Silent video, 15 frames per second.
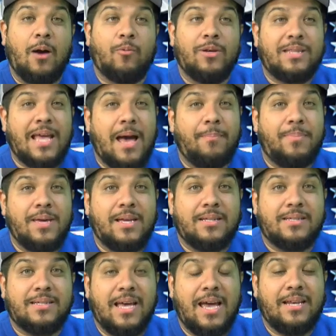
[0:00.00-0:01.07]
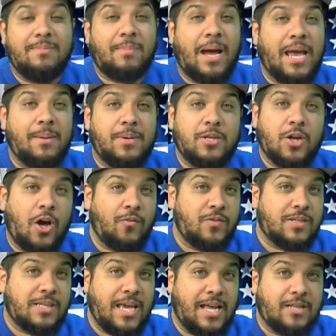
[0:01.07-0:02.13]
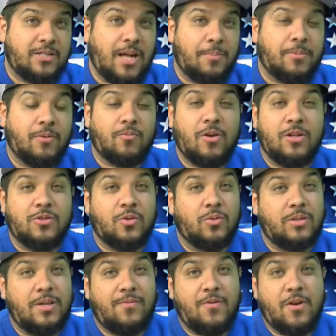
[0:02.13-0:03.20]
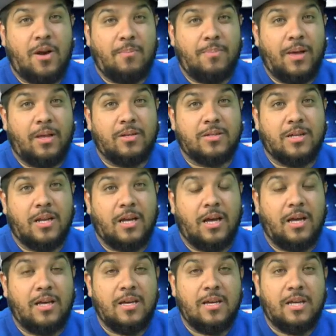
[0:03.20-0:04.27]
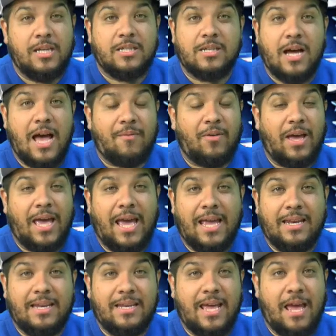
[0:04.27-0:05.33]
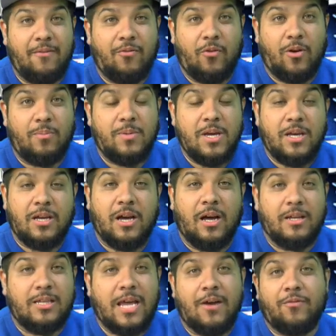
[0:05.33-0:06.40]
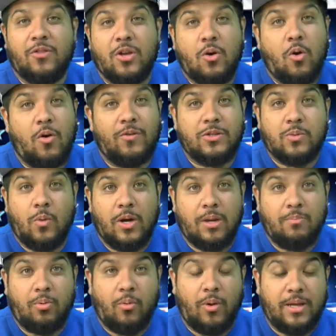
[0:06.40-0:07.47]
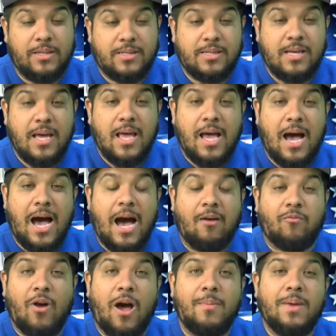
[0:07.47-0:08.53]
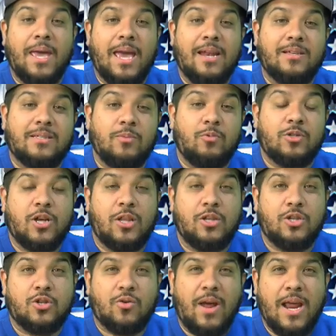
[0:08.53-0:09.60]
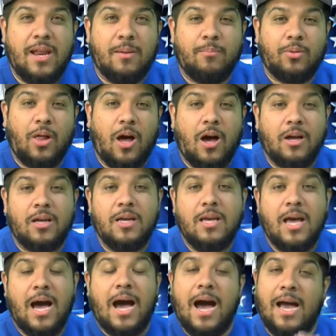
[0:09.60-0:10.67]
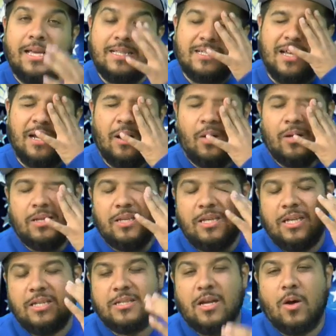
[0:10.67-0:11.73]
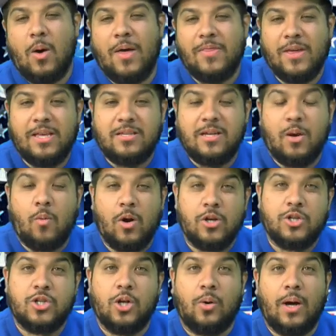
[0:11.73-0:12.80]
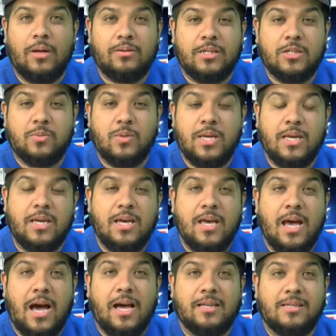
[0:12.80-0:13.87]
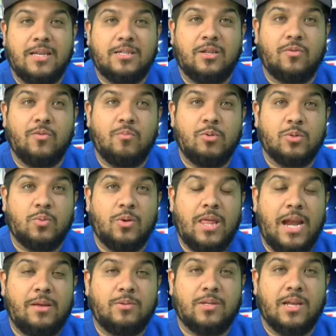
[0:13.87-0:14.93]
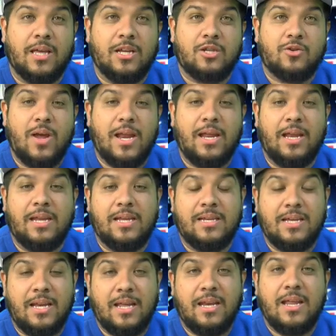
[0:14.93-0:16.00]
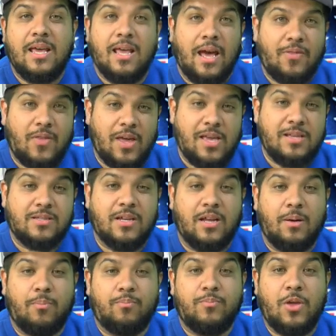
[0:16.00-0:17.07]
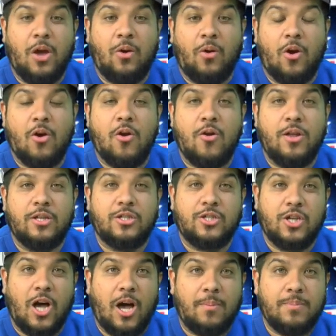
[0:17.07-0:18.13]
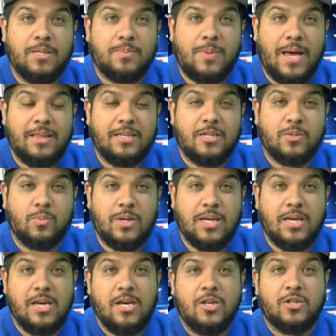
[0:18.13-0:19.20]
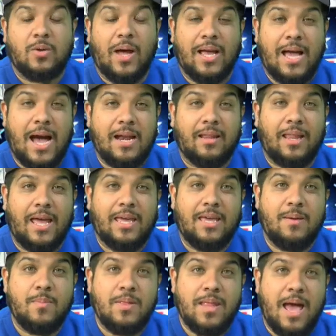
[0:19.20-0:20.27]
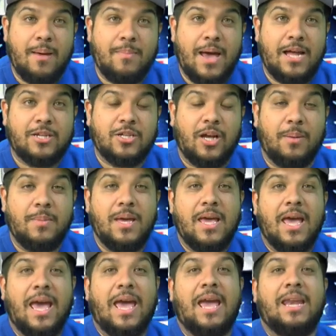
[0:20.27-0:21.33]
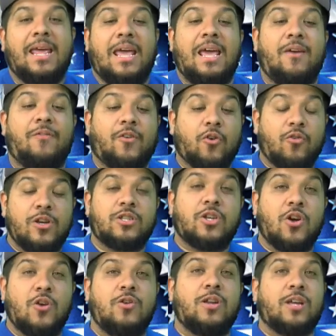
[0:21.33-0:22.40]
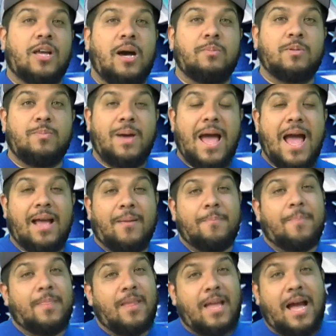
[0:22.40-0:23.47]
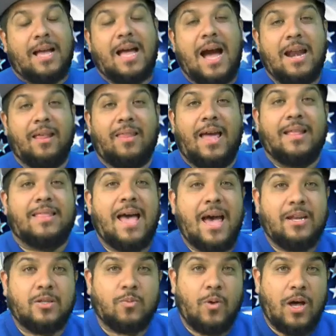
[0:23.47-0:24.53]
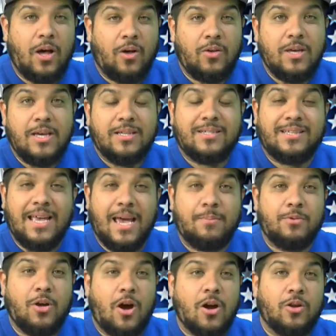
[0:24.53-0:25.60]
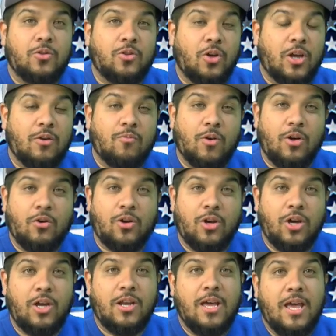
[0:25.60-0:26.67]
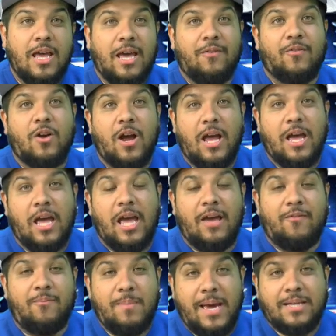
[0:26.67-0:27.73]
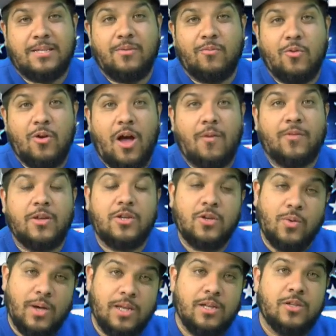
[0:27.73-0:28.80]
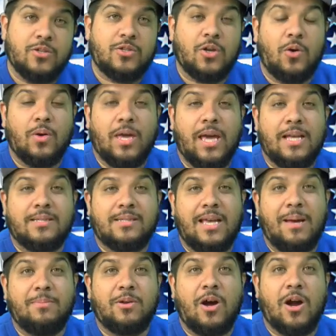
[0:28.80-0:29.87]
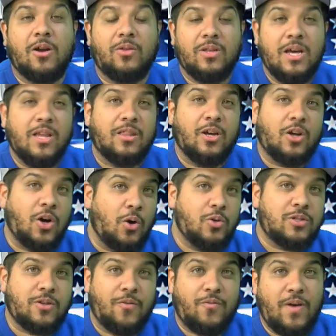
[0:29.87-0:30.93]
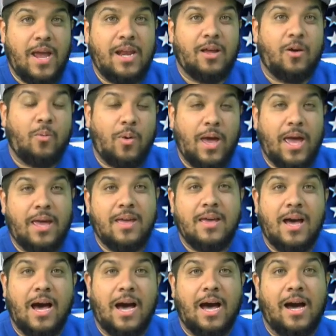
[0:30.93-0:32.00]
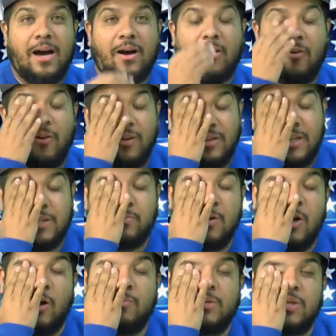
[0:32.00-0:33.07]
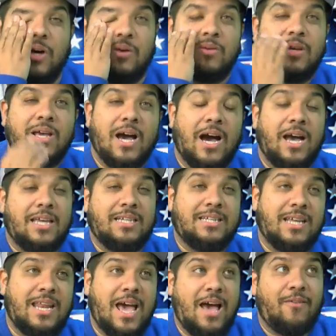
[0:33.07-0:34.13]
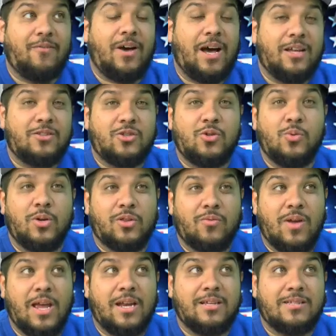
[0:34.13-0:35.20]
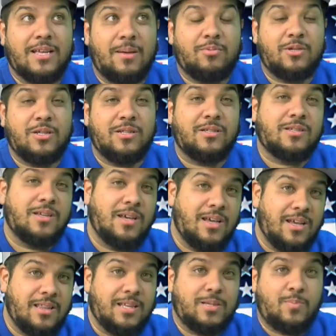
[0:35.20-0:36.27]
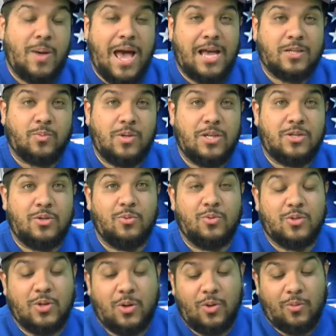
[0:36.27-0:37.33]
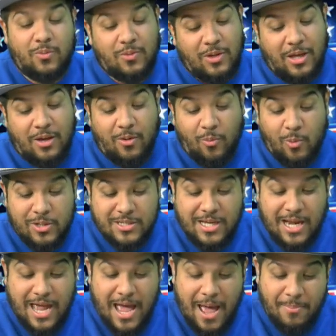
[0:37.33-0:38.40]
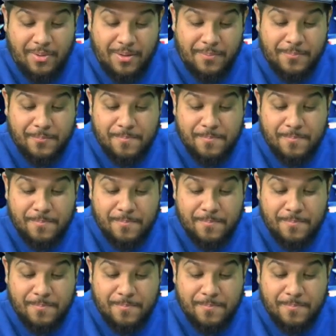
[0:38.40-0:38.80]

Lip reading: With that being said, Miami Dolphins can't stop the run, so Le'Veon Bell is gonna have a handed day for him. Gonna definitely go over 20 points. Robbie Anderson was on the trading block. I think he's gonna want to show out this week, since the rumors were that he was gonna get traded and he didn't. I think he's gonna earn his job this week. So I kind of like him in that matchup. And if Chris Herndon comes back, I kind of like that as well. Sam Darnold looking real good. If Mason Rudolph can do it, so can Sam Darnold. The ghosts are fading away, or at least we hope so. He did have 2 or 3 interceptions this past week too, so yeah, what's going to happen?